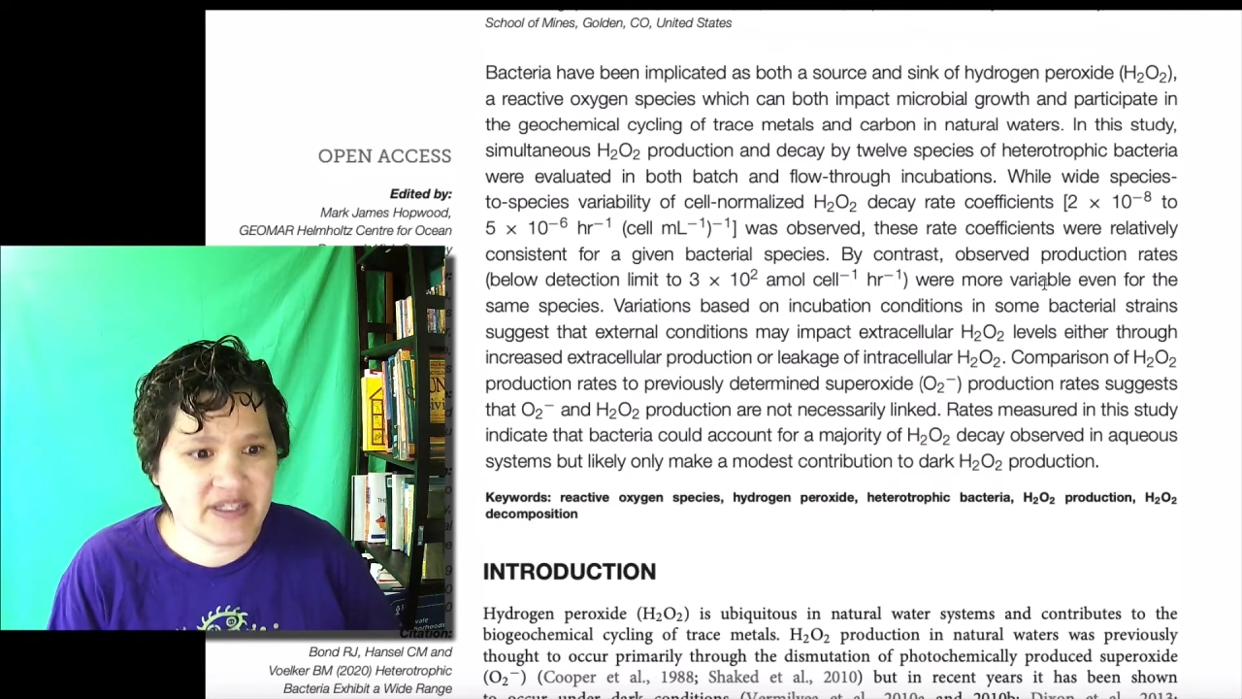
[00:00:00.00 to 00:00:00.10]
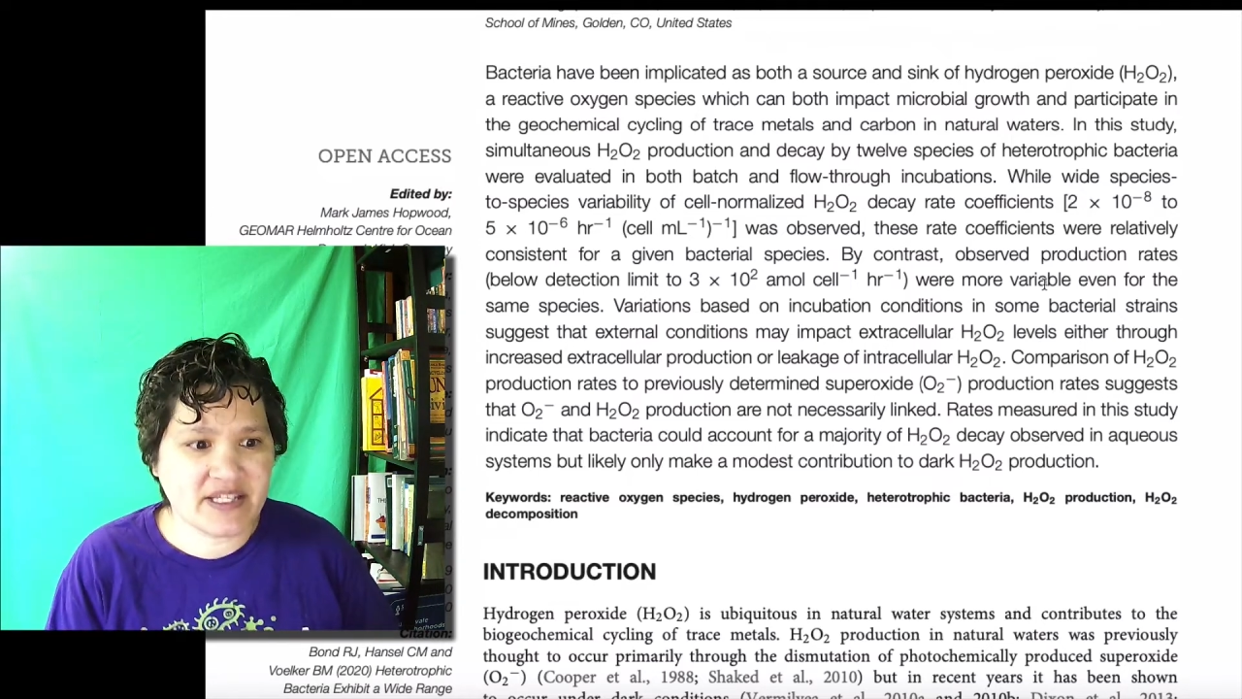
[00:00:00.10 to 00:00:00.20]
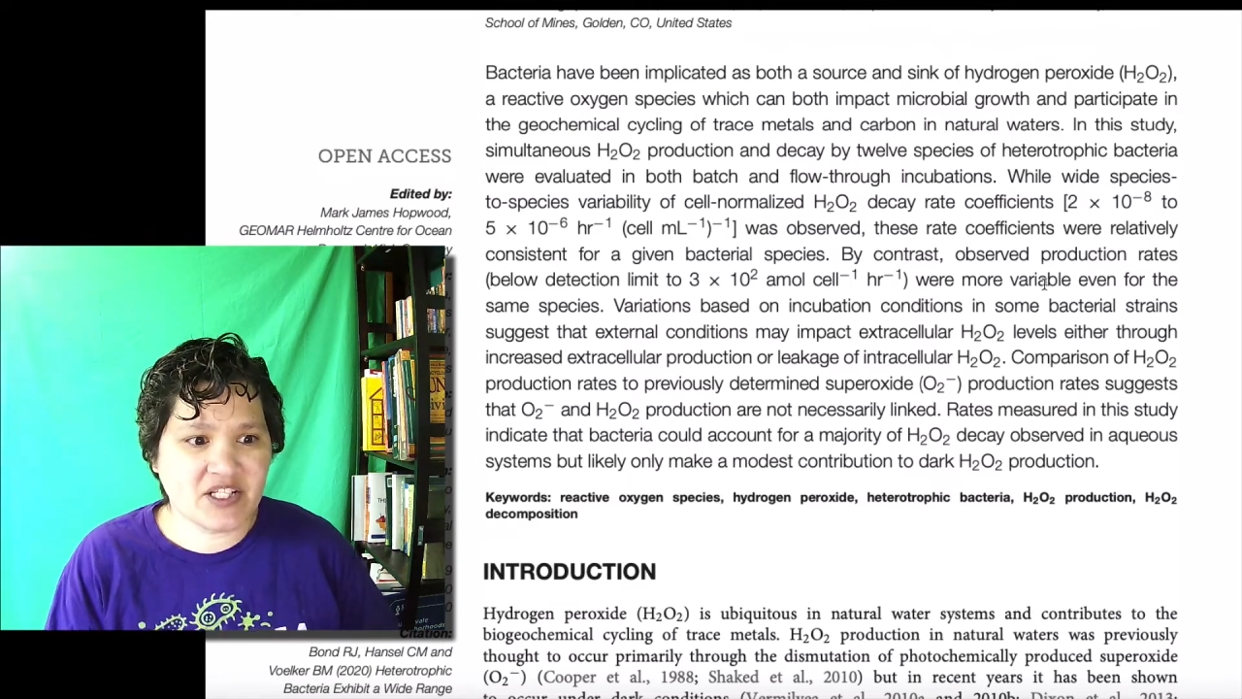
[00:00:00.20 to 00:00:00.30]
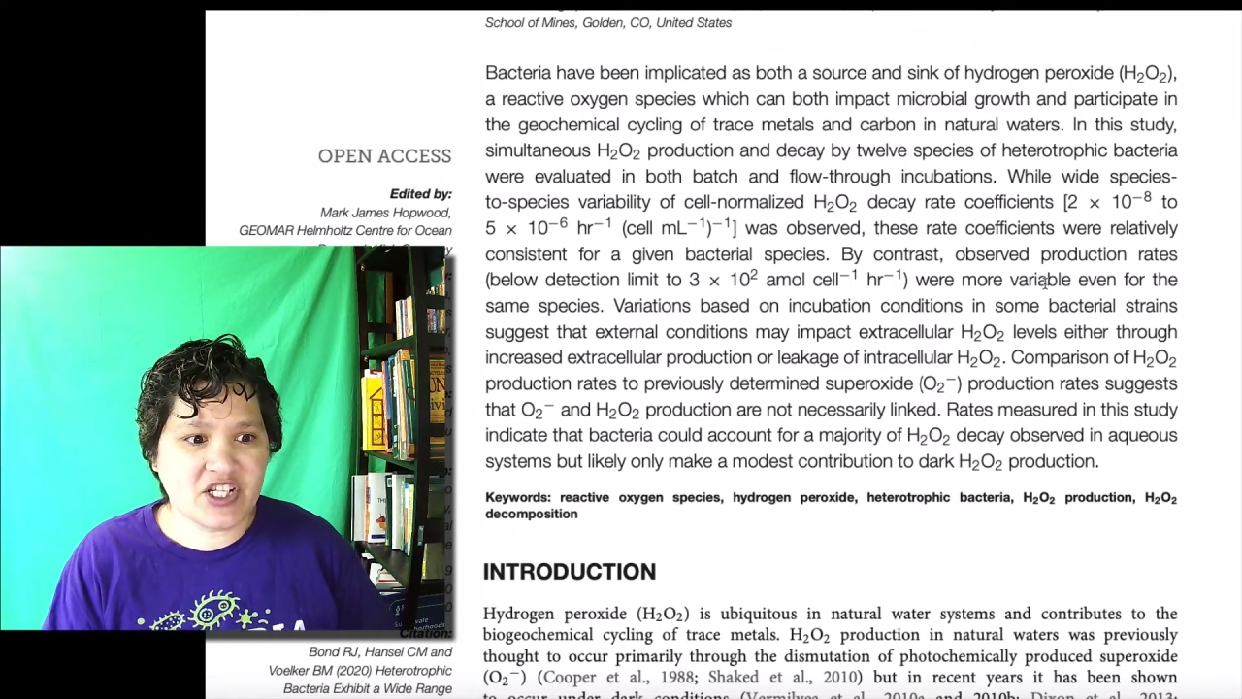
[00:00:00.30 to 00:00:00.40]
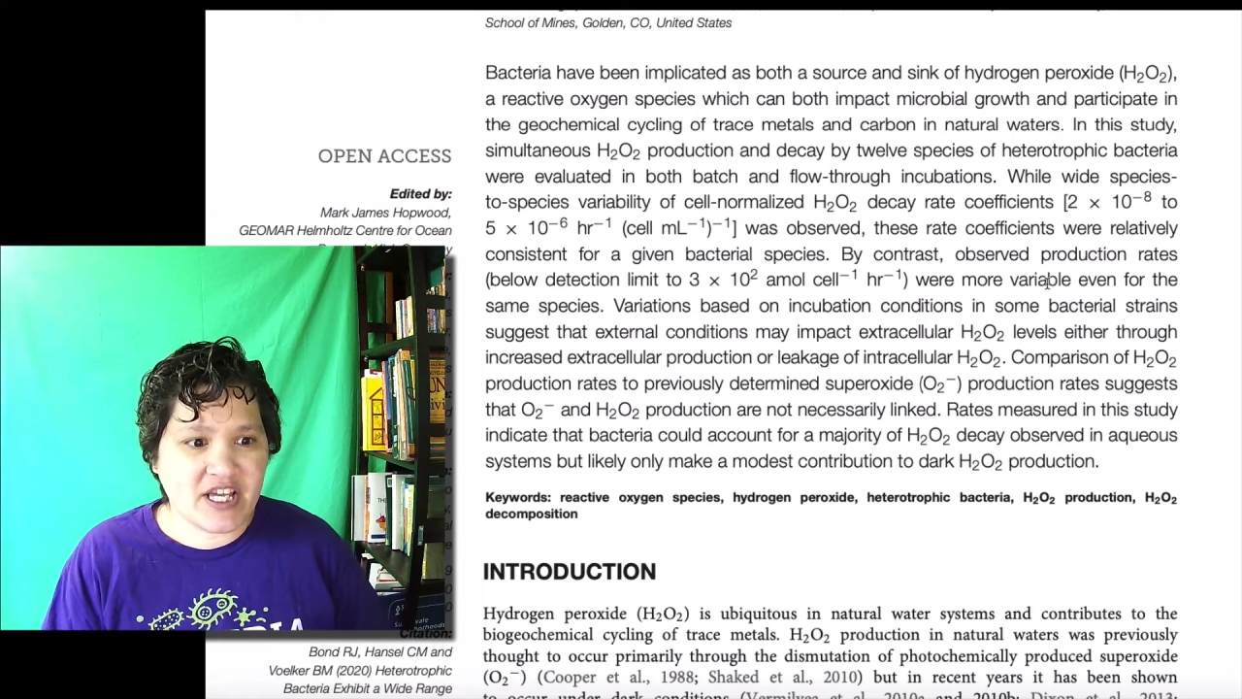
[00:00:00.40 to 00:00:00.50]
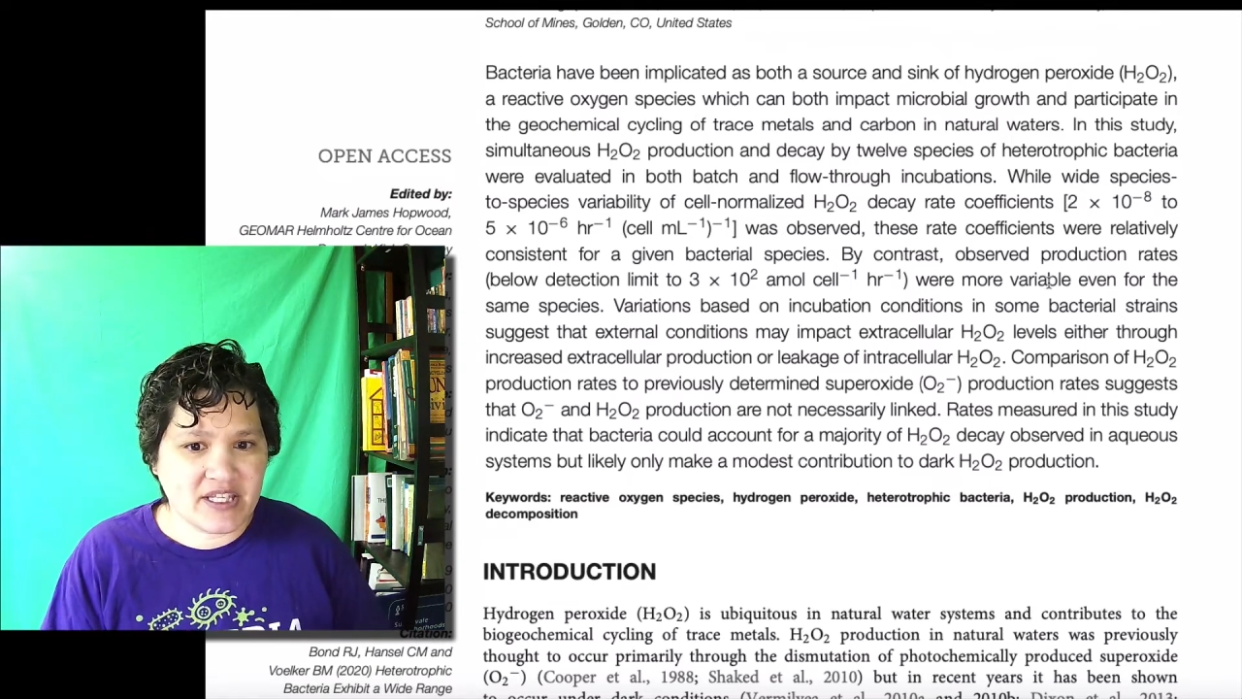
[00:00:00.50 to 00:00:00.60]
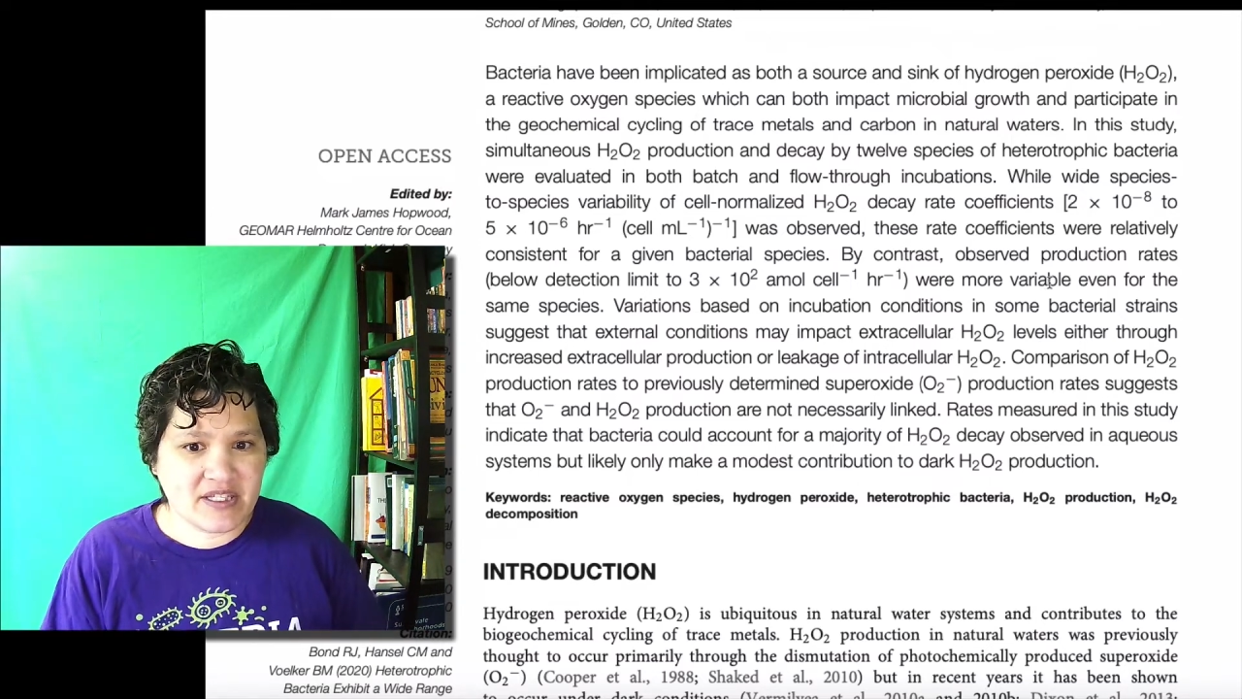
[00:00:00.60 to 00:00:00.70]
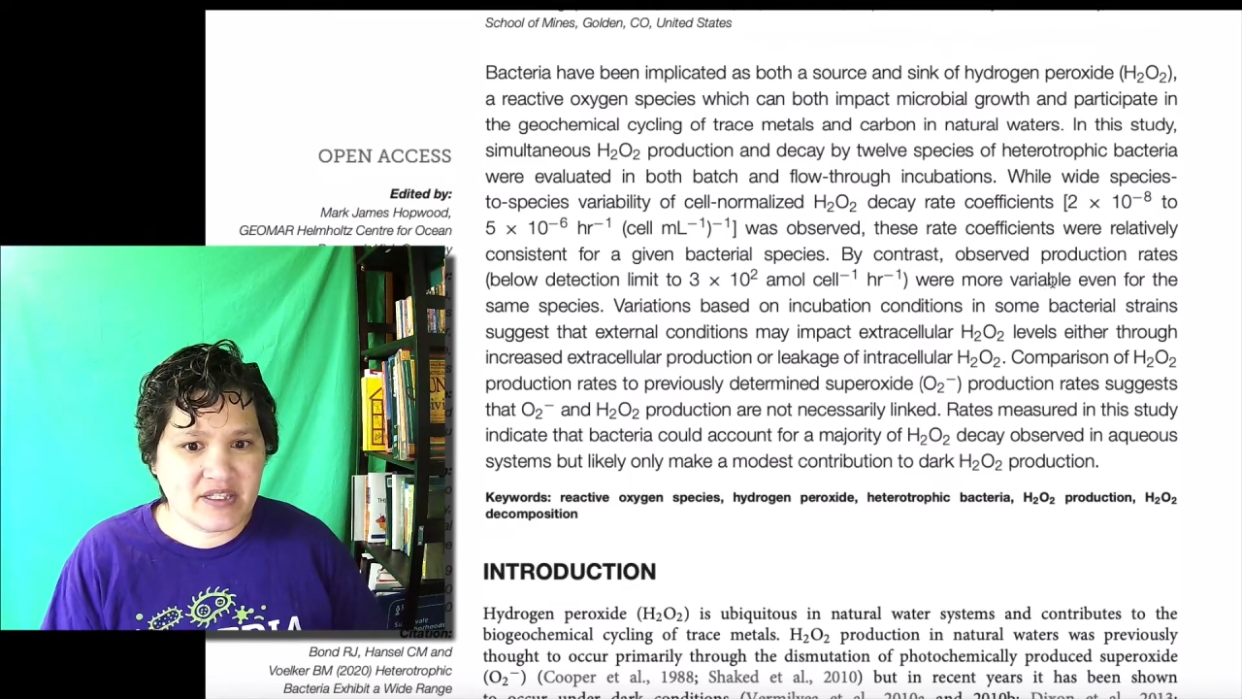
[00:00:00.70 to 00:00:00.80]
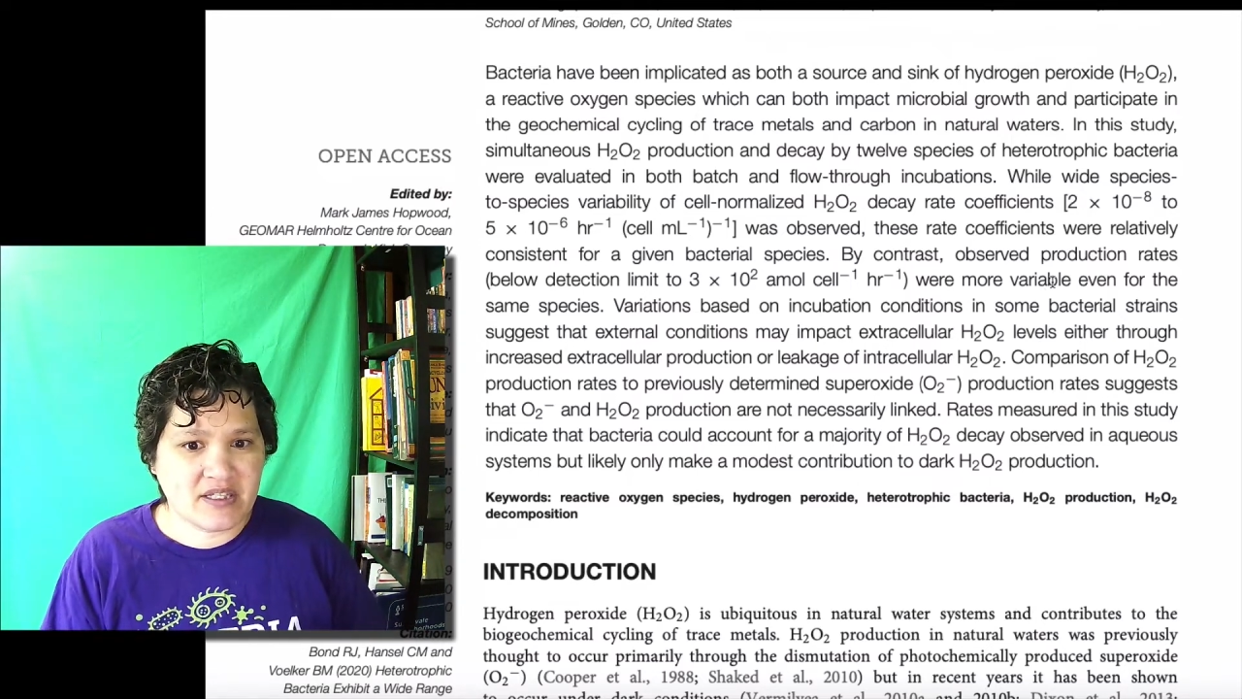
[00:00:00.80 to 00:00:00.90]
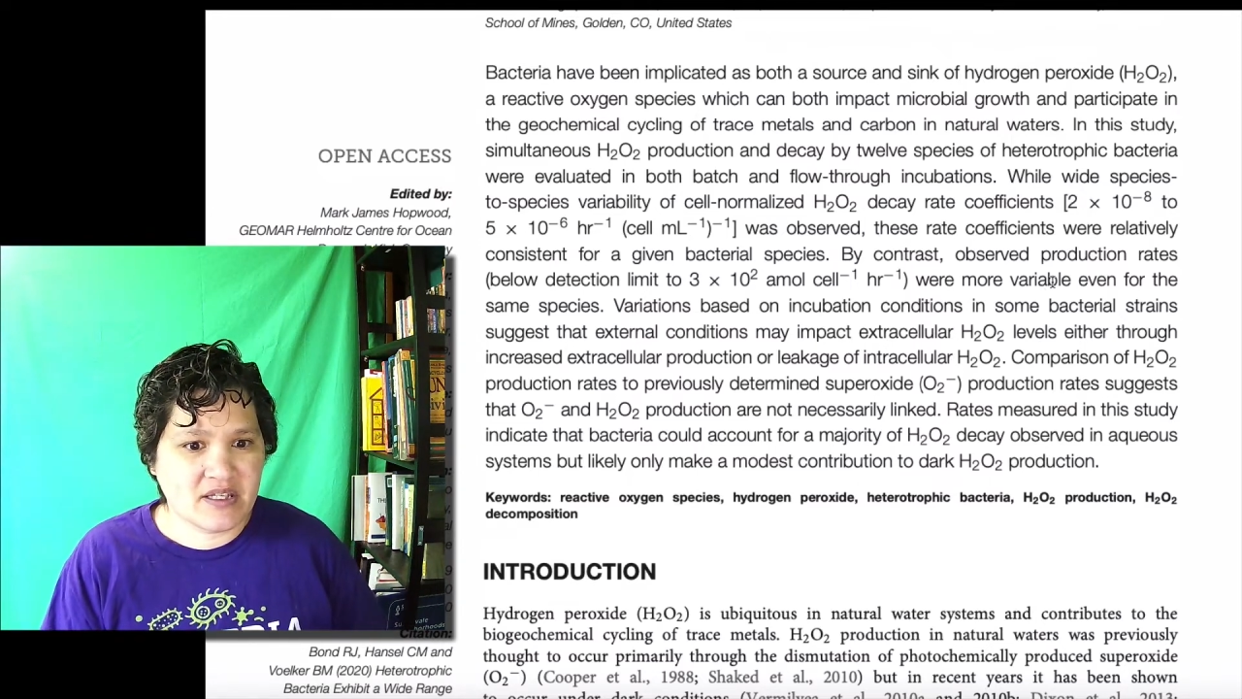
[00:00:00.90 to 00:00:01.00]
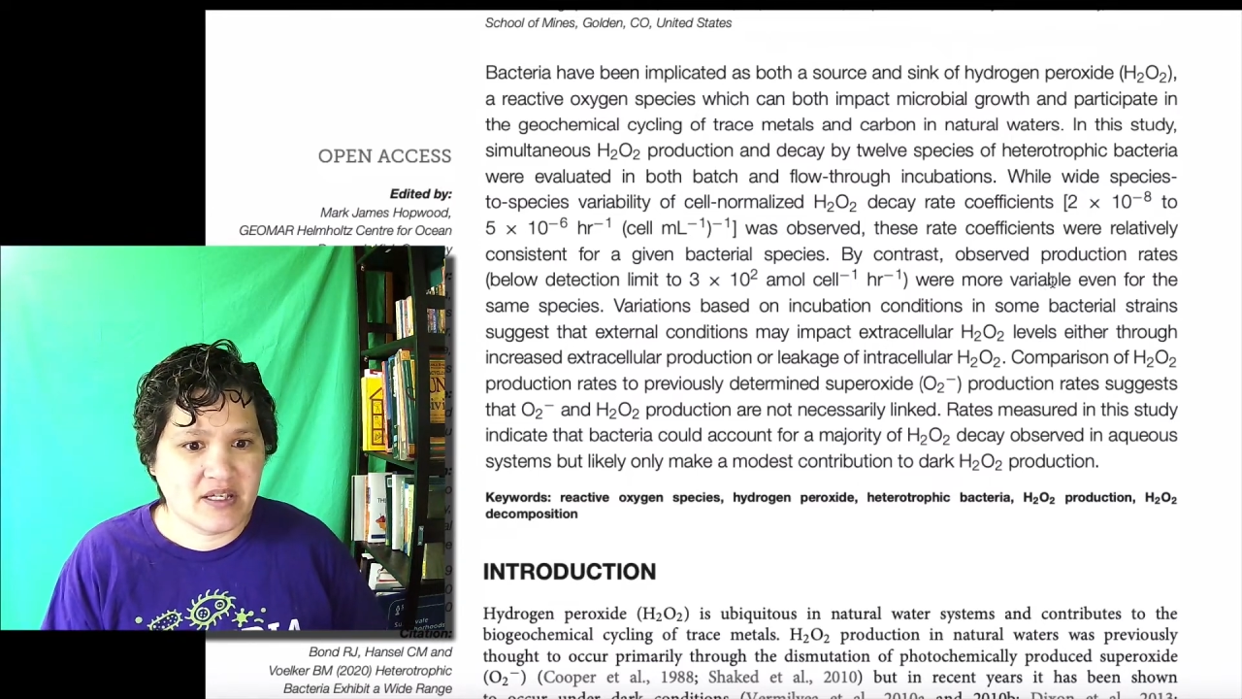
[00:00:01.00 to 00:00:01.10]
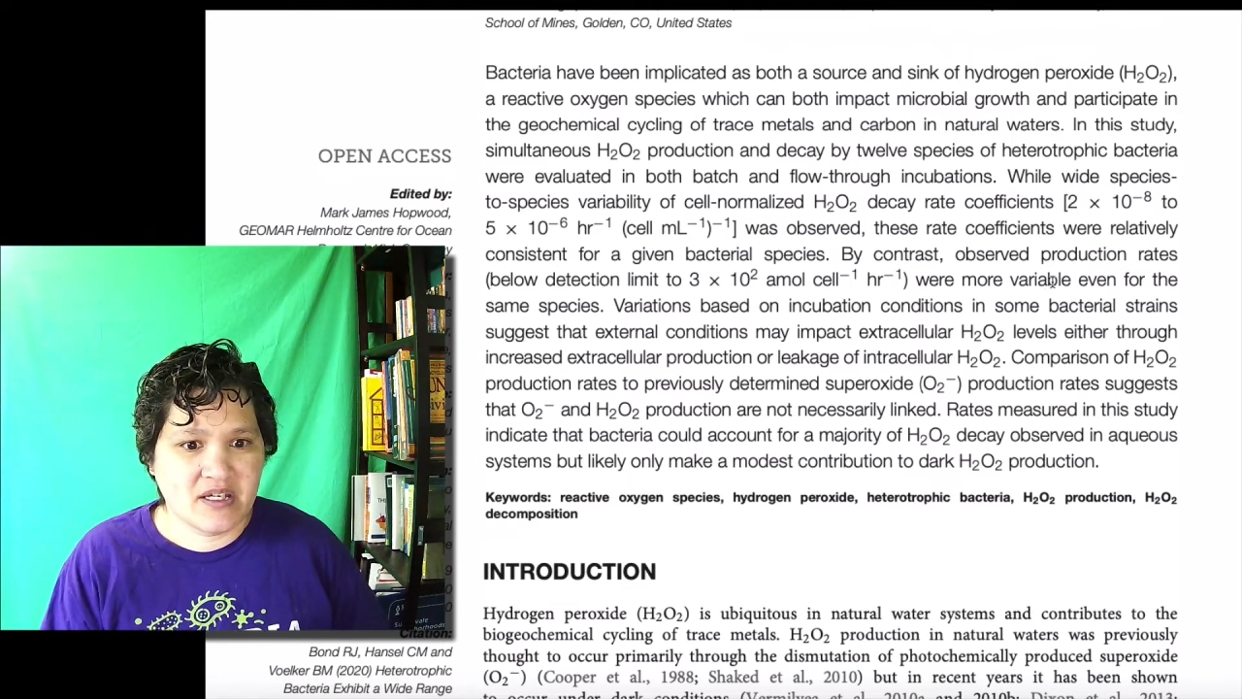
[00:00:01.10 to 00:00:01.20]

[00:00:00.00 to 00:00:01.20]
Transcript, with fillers: suggests.